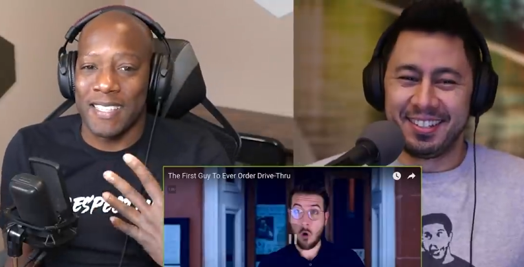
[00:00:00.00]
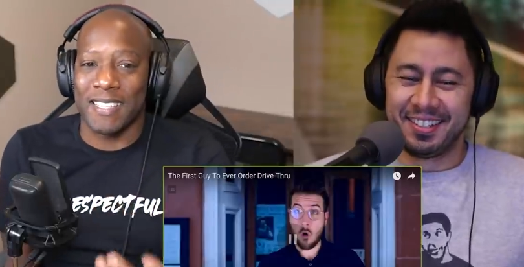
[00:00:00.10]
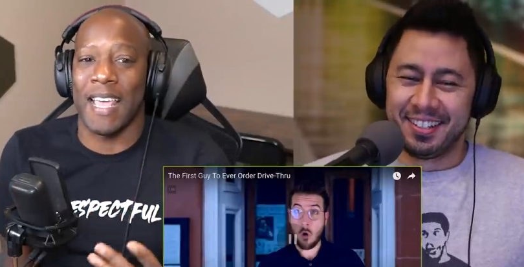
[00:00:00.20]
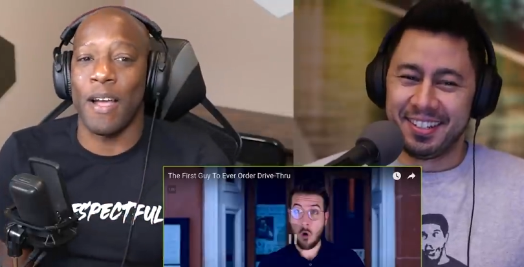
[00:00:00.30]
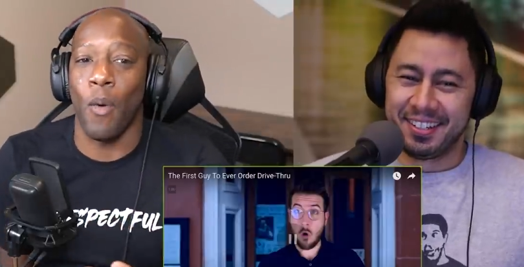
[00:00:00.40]
Speaker 1: the
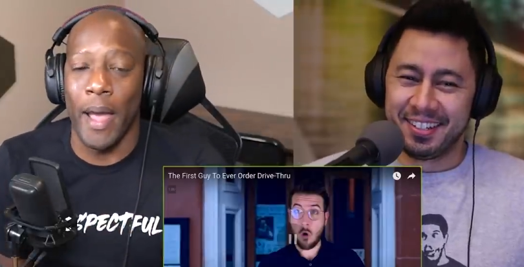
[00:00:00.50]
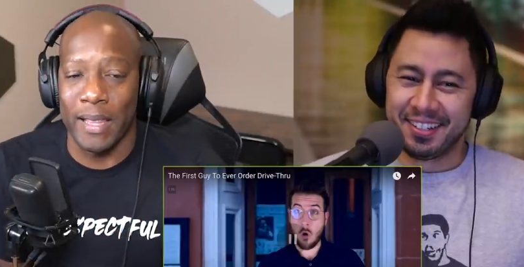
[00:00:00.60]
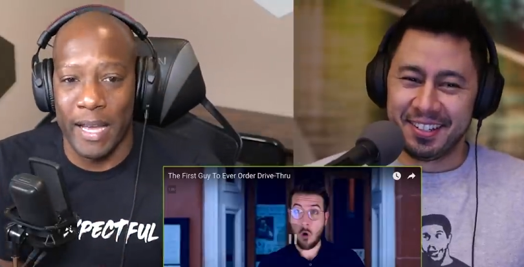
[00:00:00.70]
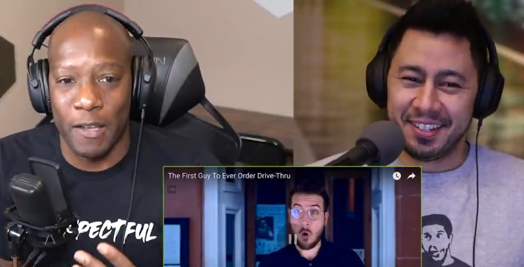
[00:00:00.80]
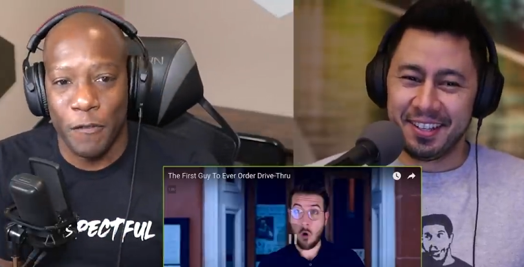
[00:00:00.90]
segue.
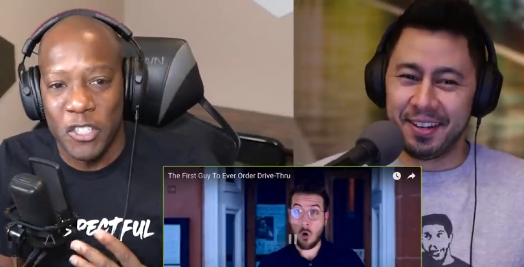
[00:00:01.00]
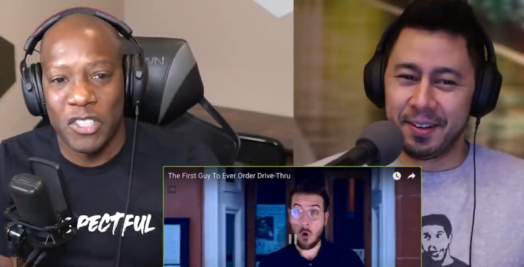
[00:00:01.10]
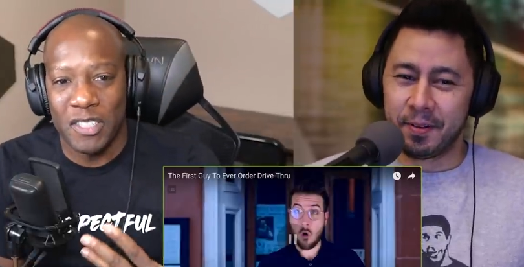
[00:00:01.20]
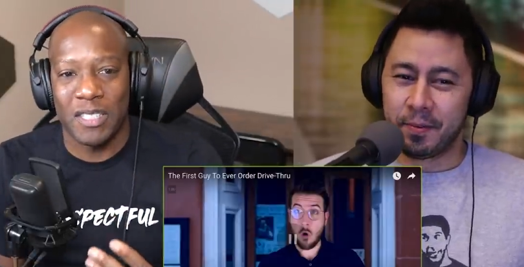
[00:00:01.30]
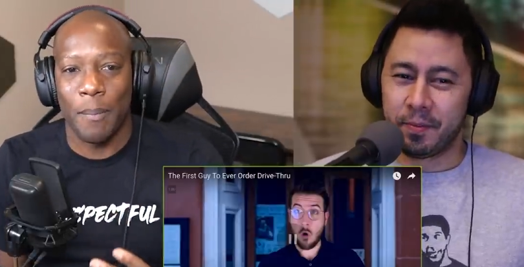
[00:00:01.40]
Like
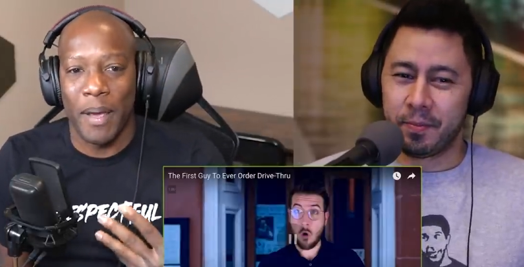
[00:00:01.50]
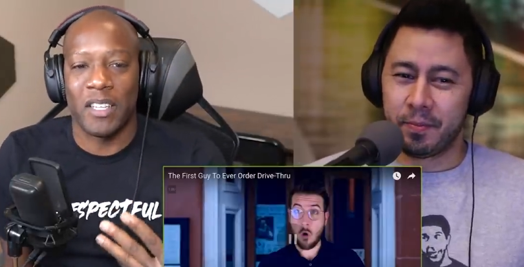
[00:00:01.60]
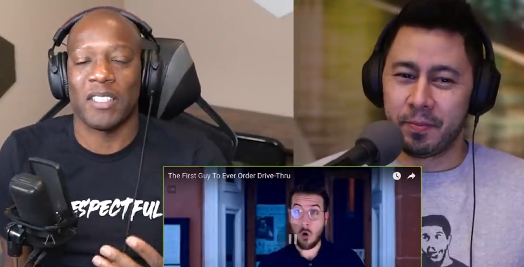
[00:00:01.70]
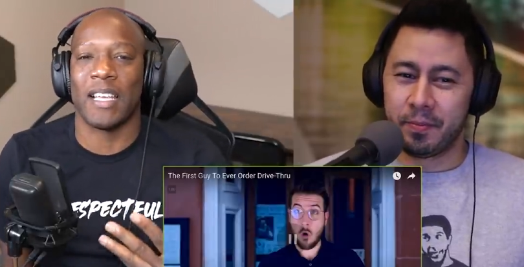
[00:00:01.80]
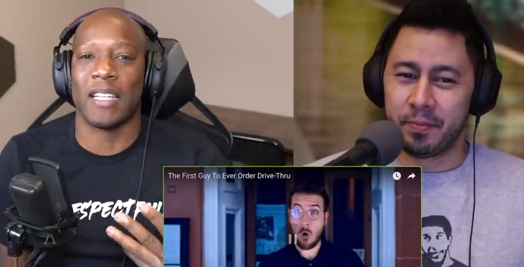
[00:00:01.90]
eventually yeah. somebody
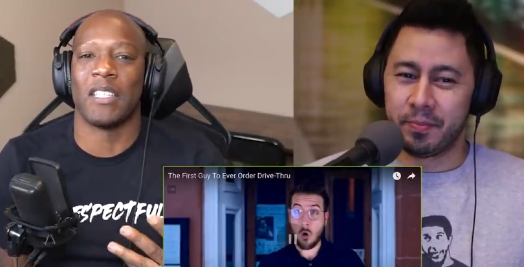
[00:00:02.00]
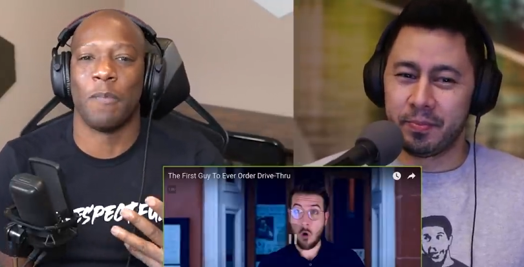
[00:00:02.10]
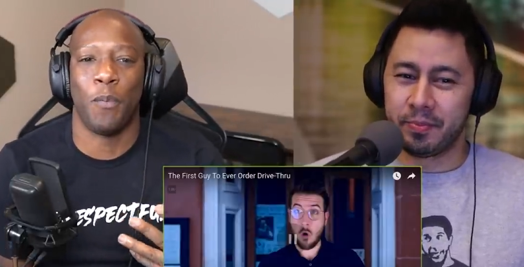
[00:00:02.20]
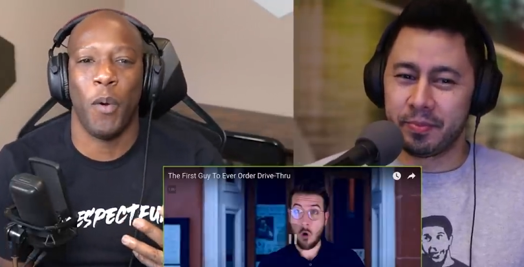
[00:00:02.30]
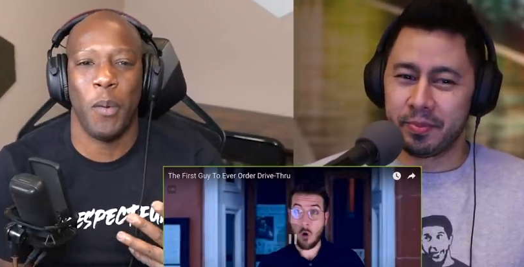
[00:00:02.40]
just got to the
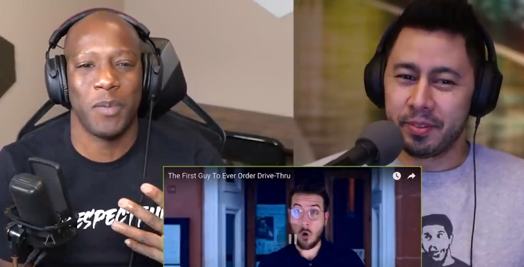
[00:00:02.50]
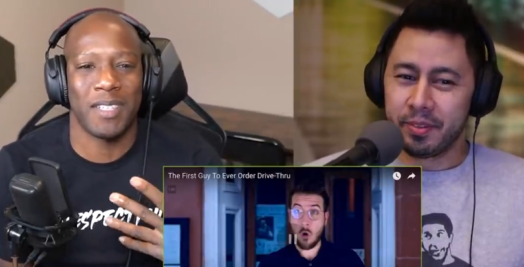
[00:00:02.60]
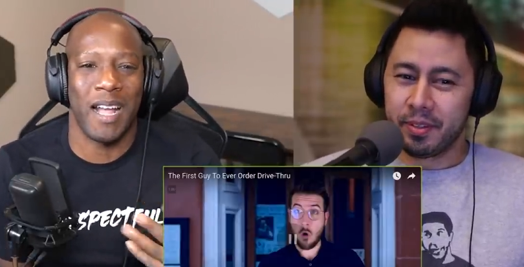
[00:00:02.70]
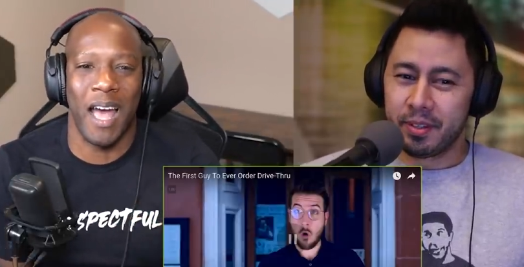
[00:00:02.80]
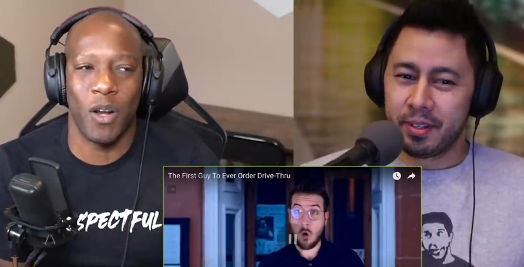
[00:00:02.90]
point and was
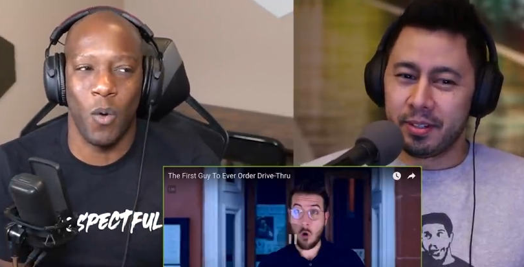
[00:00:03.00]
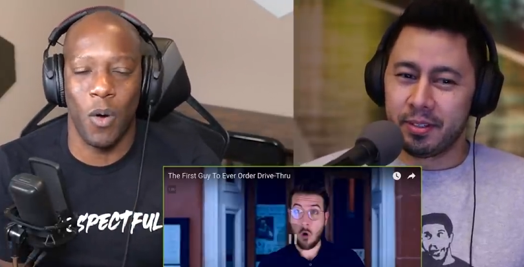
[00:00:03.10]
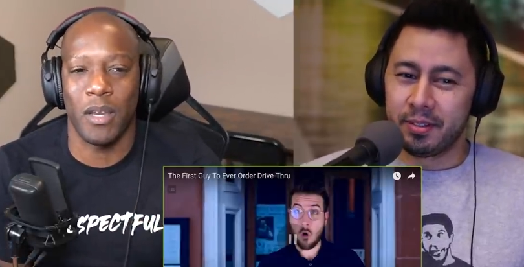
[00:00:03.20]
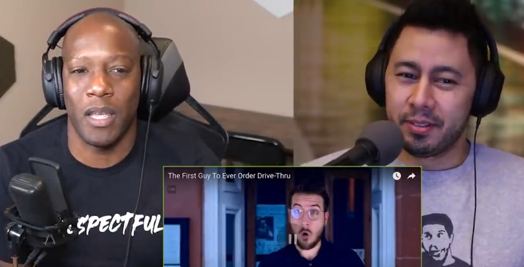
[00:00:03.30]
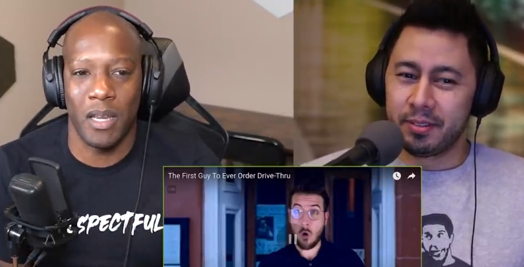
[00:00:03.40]
like, I don't
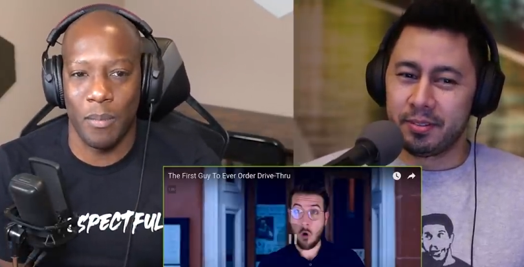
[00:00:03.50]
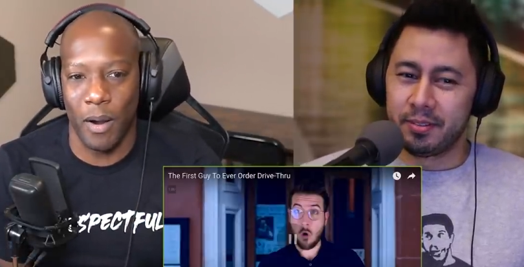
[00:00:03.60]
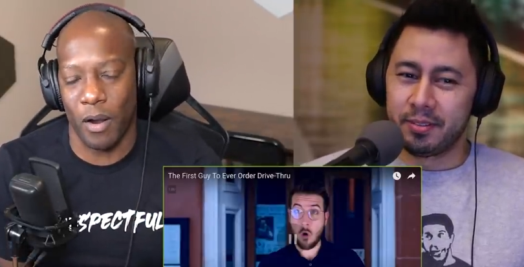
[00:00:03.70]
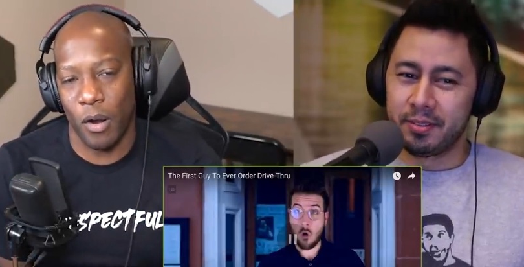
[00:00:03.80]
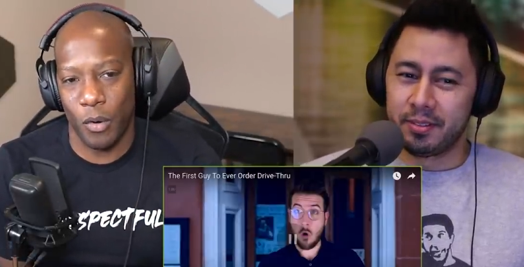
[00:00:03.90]
want to eat in
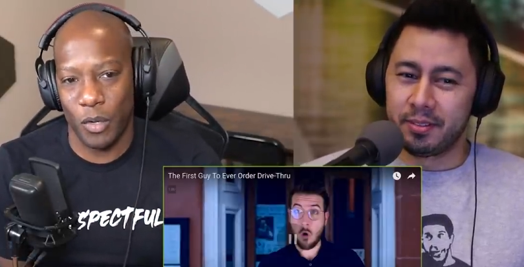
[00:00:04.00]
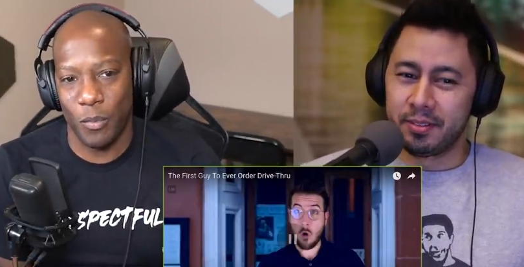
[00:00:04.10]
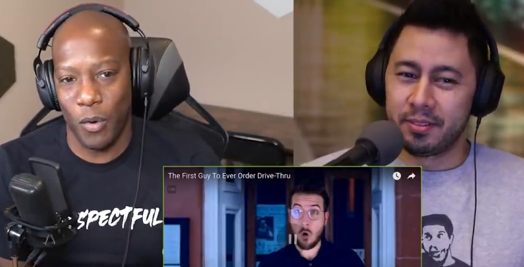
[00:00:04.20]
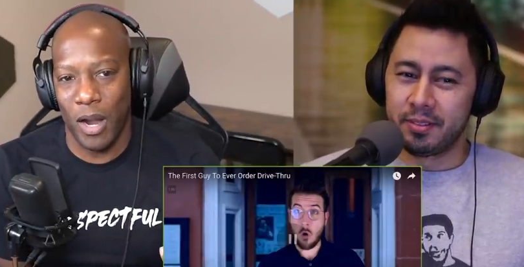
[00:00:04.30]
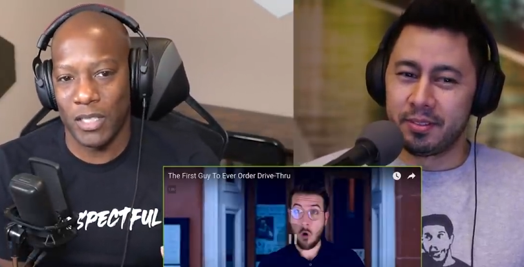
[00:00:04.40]
my car
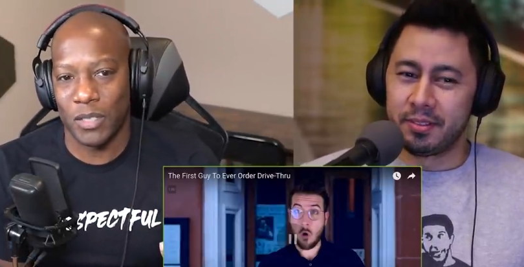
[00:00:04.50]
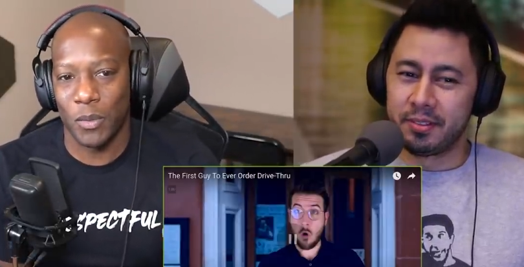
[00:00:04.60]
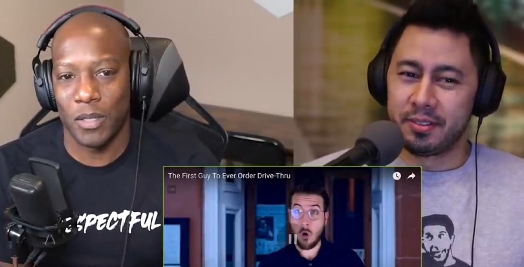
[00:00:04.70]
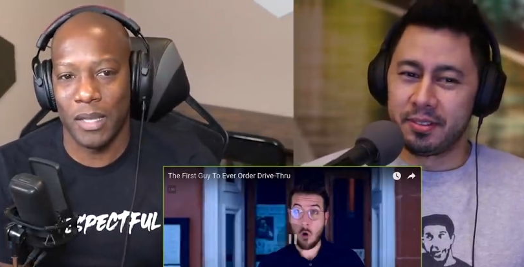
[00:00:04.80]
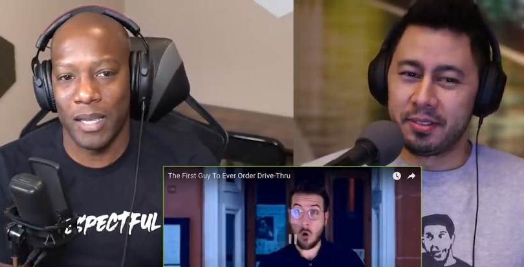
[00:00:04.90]
anymore. I just
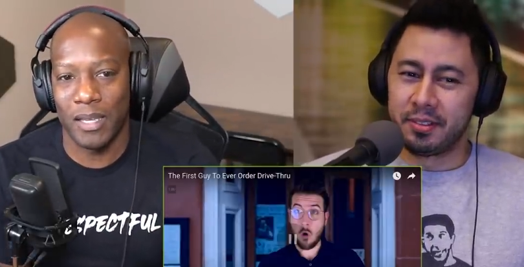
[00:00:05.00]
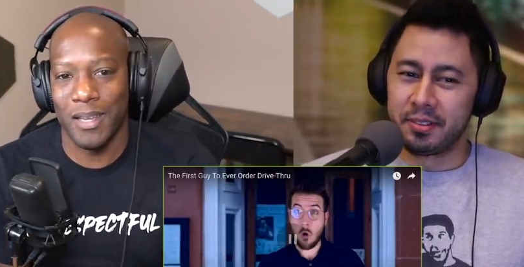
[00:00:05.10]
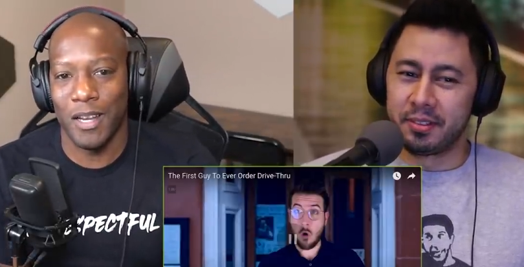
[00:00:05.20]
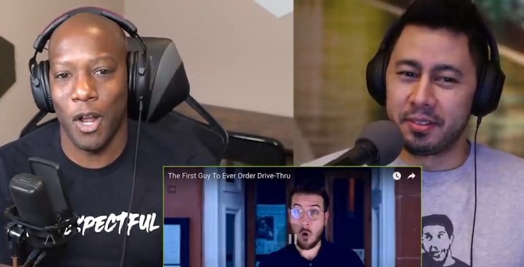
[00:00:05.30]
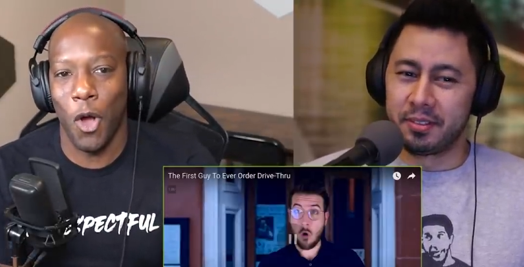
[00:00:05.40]
want to like
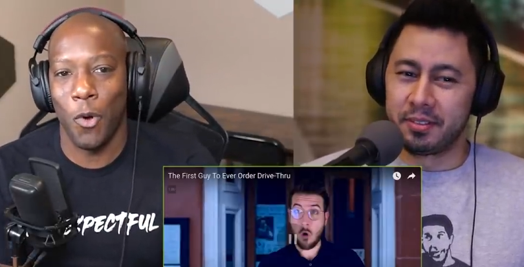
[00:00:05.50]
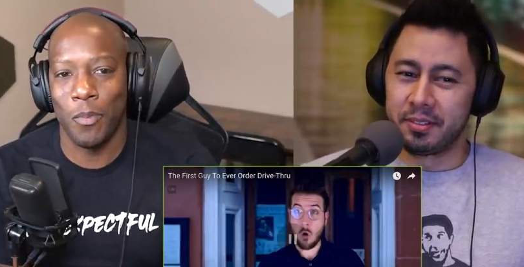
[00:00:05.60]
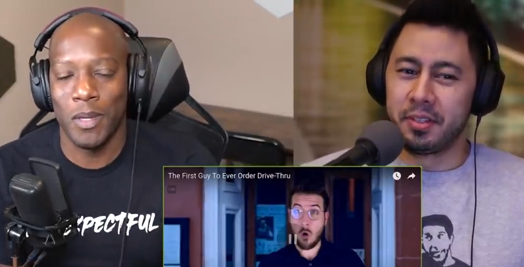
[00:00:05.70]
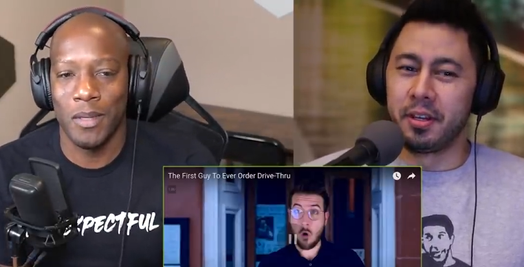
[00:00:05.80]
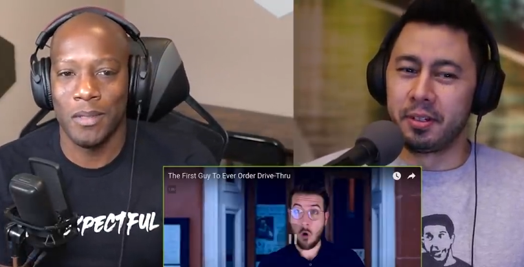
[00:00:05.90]
eat at home.
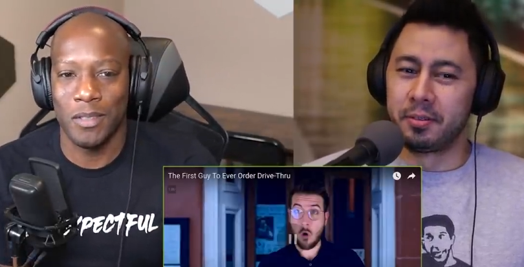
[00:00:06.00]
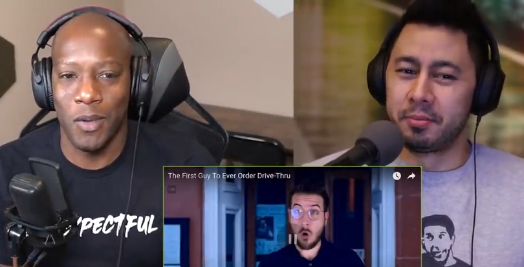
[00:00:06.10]
Yeah.